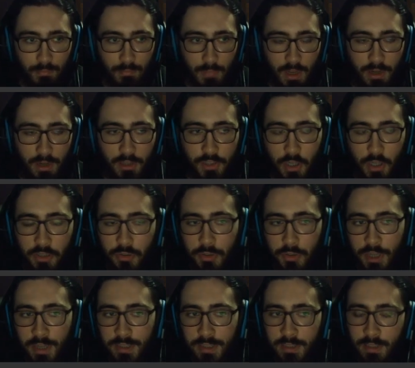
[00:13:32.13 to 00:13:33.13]
And there's also a
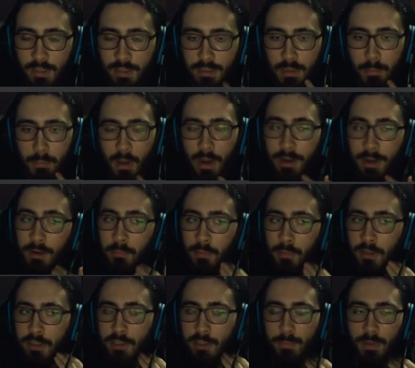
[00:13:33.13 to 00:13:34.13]
chance he thinks I'm
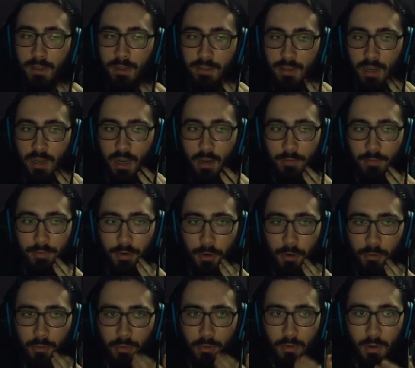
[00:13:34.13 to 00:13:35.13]
itemless, because I have
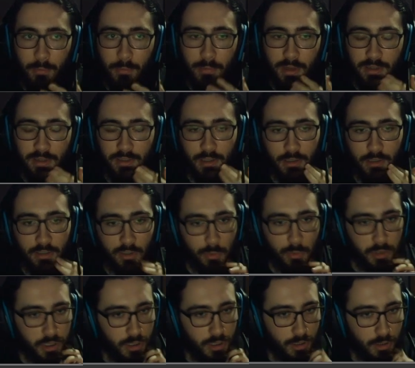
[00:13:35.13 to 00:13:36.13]
no amazing
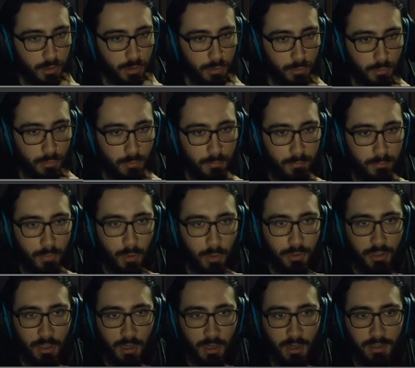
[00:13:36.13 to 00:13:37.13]
switch into
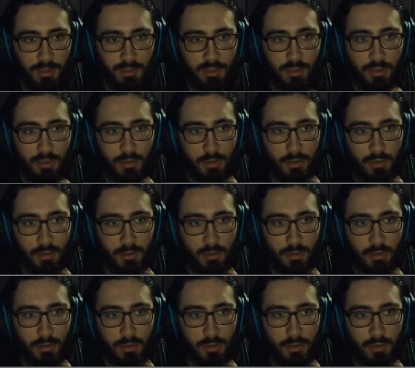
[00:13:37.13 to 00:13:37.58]
Poltergeist.